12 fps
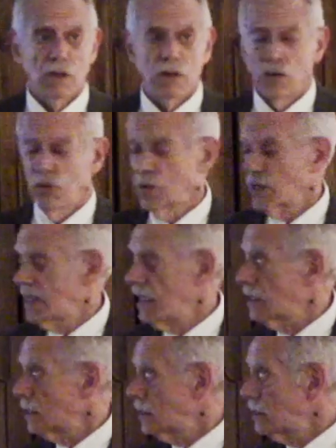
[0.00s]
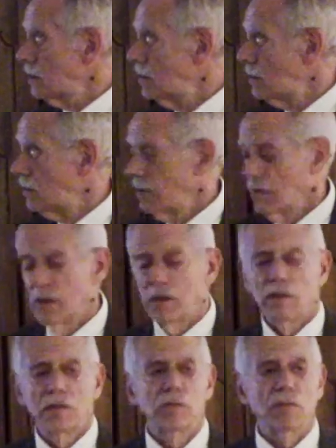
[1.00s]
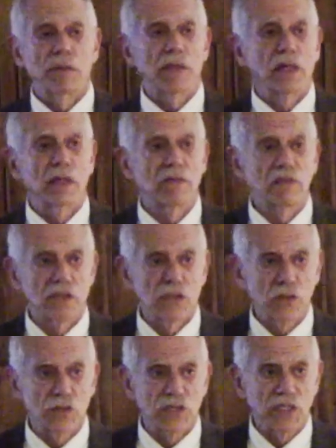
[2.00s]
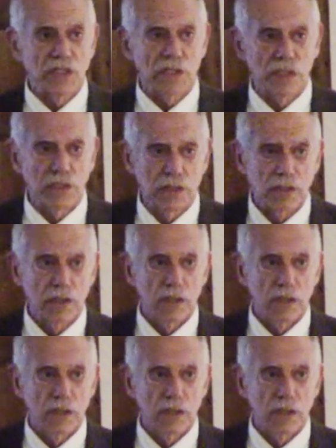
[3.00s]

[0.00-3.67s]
who were killed, but none of its own citizens.